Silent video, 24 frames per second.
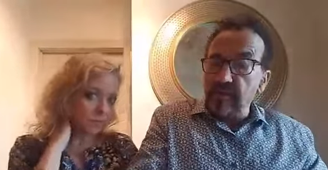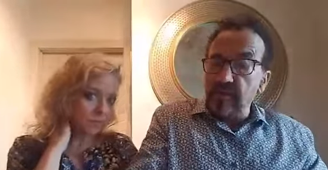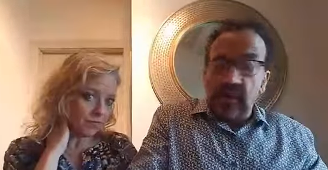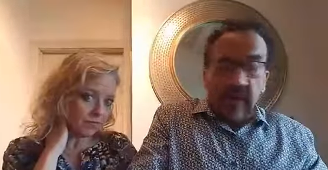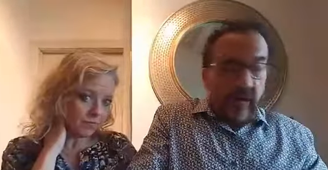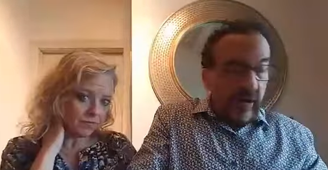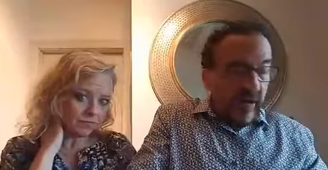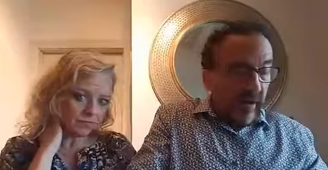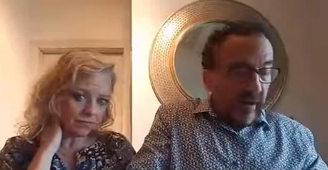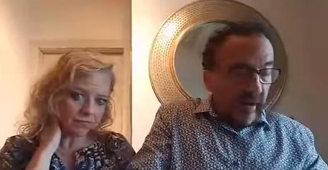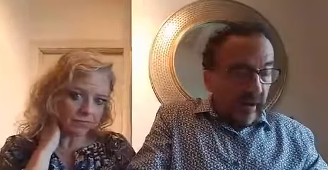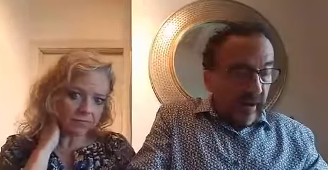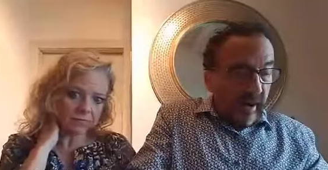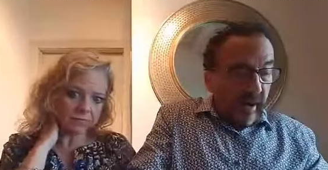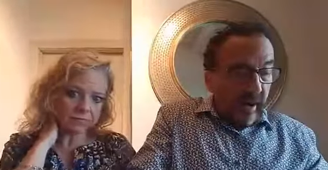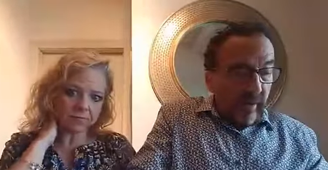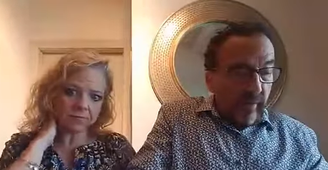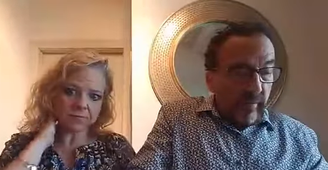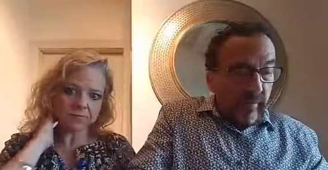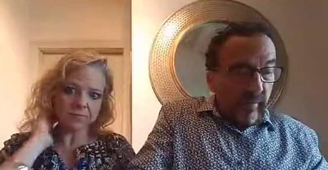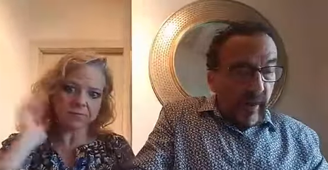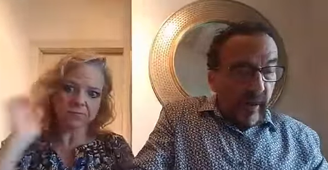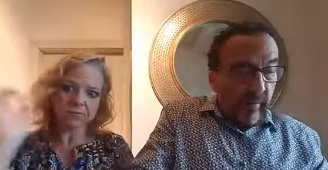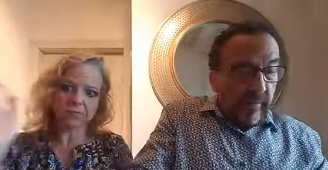Speaker 1: that, sweetheart.
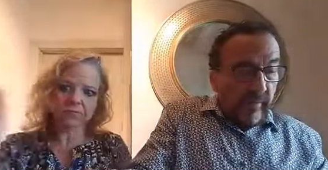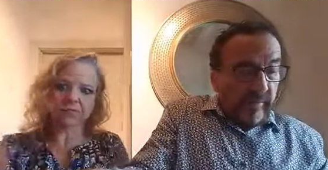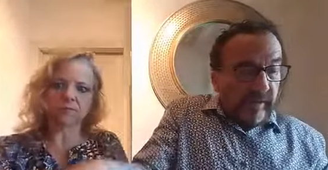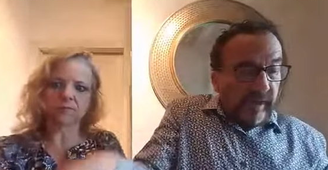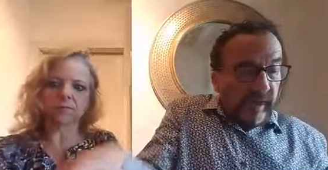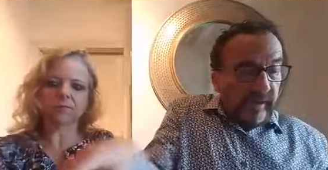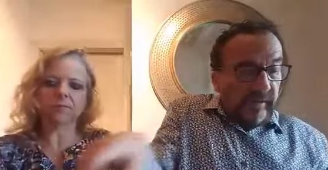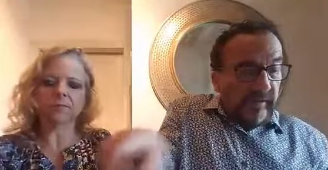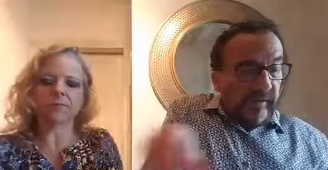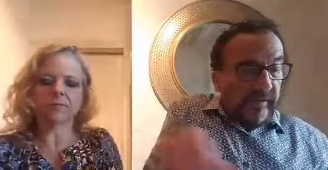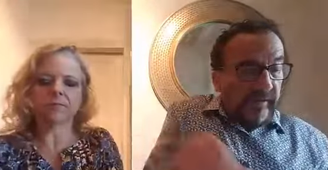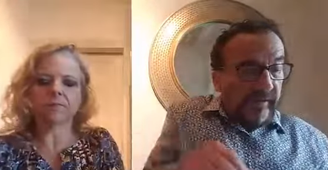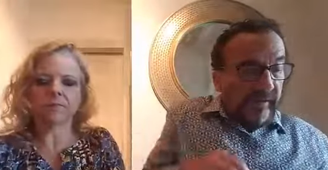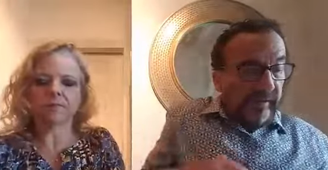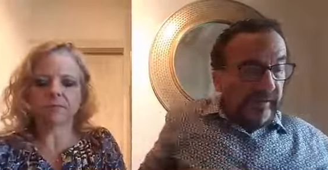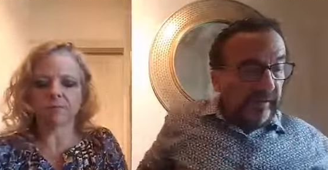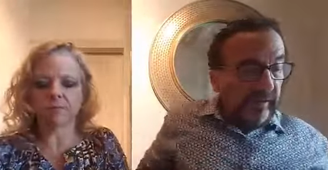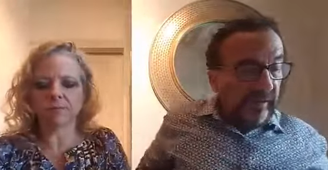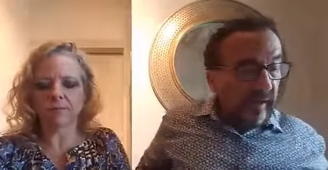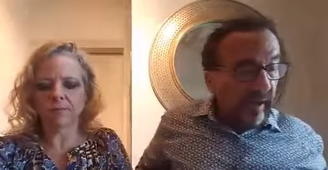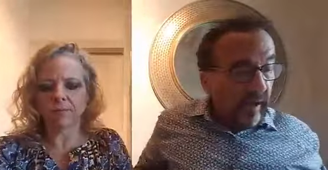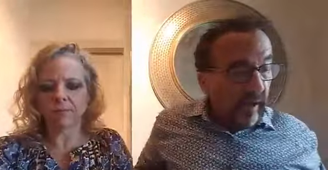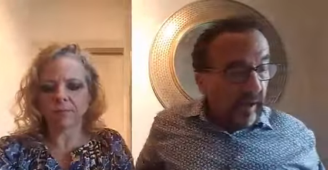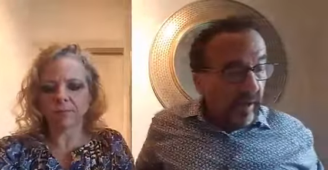Proverbs
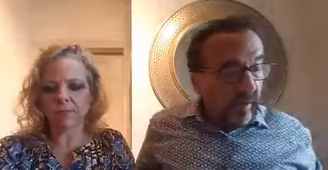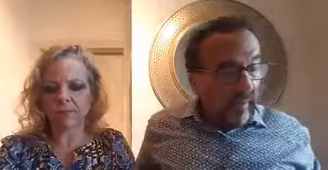19.16.